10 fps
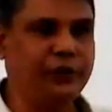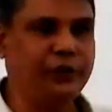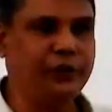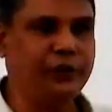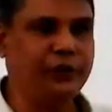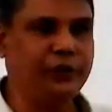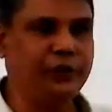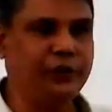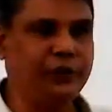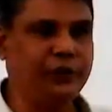So somebody
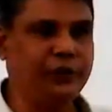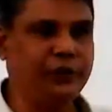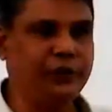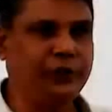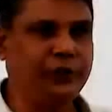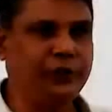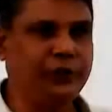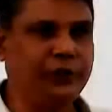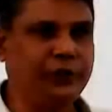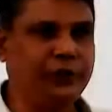asked, what is
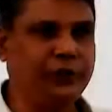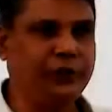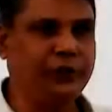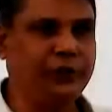your efficacy?